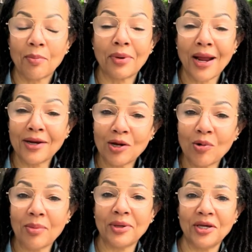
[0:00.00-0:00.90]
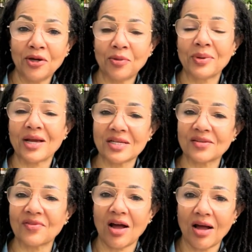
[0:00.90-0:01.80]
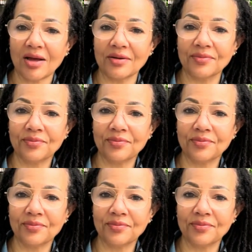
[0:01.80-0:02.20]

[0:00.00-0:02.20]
but I know I'm here because of God.